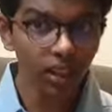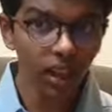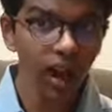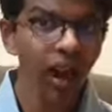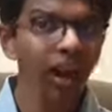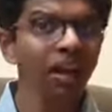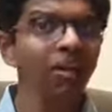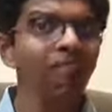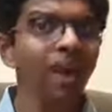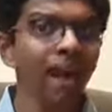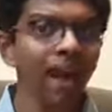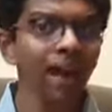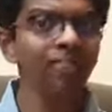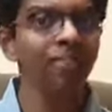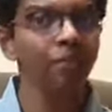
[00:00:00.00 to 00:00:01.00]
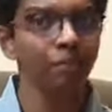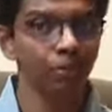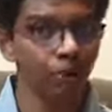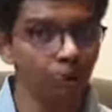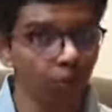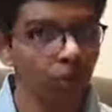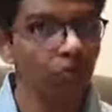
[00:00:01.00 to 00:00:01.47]
I have had the
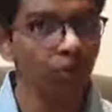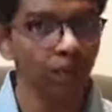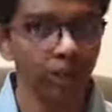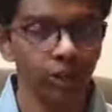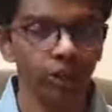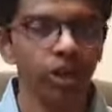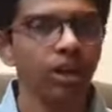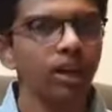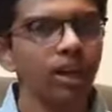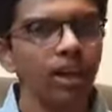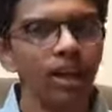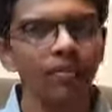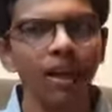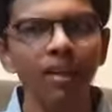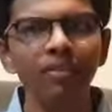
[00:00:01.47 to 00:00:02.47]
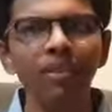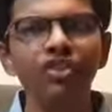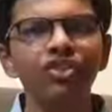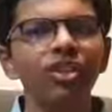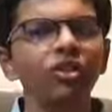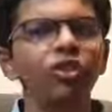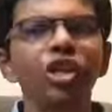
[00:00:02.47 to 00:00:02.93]
privilege of having
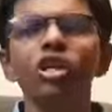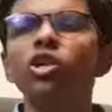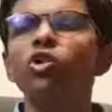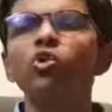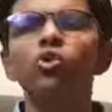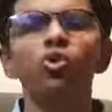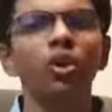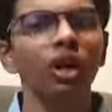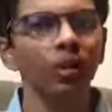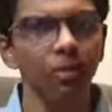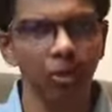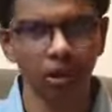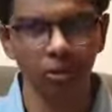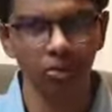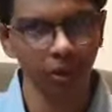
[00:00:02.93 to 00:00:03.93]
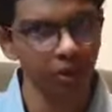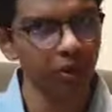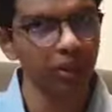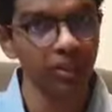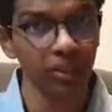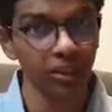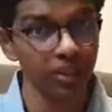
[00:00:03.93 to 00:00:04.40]
such incredible
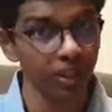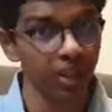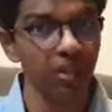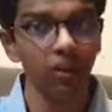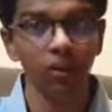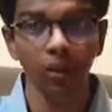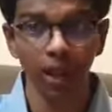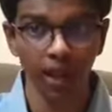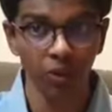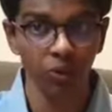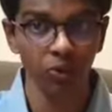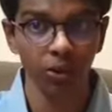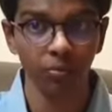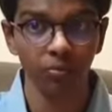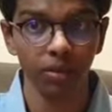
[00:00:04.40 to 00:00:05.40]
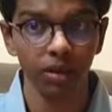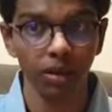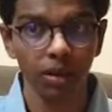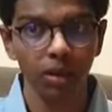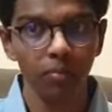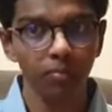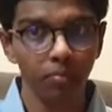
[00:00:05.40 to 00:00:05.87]
experiences in the classroom,
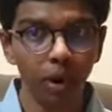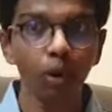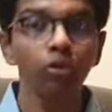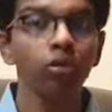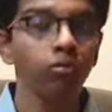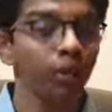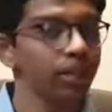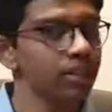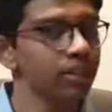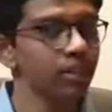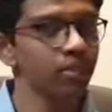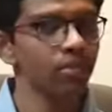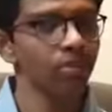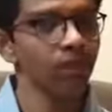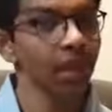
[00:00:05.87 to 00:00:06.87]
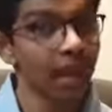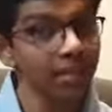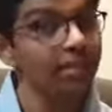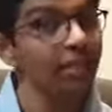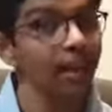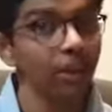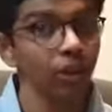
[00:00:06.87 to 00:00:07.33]
both with
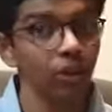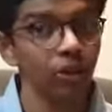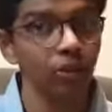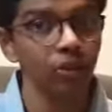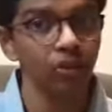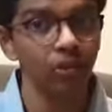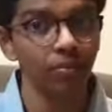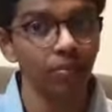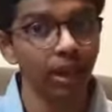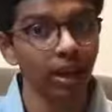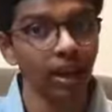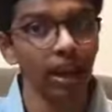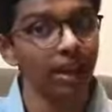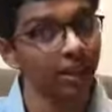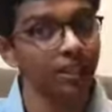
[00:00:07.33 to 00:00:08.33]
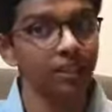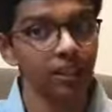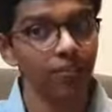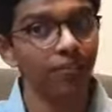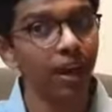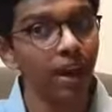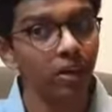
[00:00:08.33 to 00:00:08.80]
guest lectures by
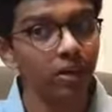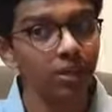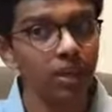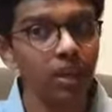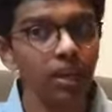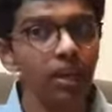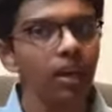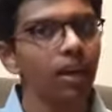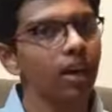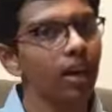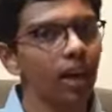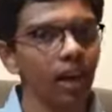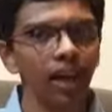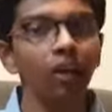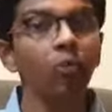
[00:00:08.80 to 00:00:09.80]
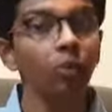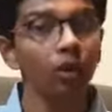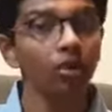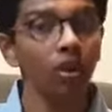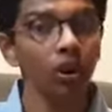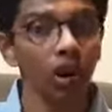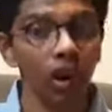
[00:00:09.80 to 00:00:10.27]
LSE faculty and with
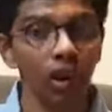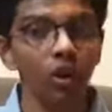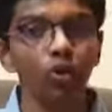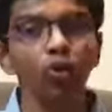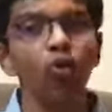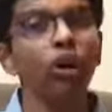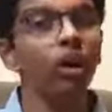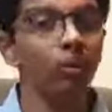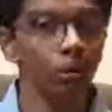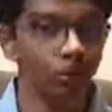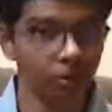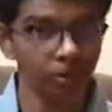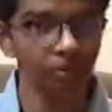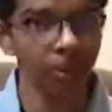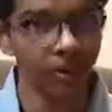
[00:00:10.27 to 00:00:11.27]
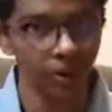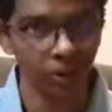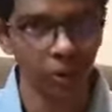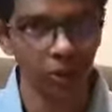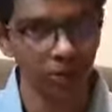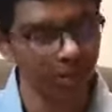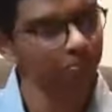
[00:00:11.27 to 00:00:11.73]
our incredible
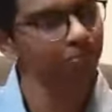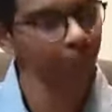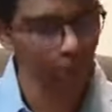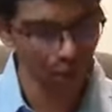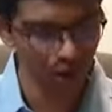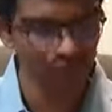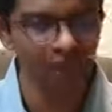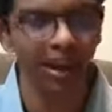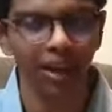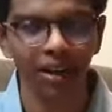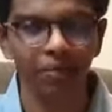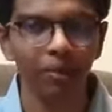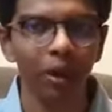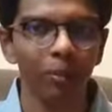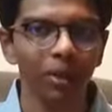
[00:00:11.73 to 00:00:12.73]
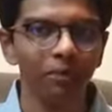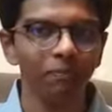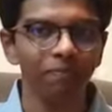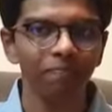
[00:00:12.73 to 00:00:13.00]
professors, but more on that in a moment.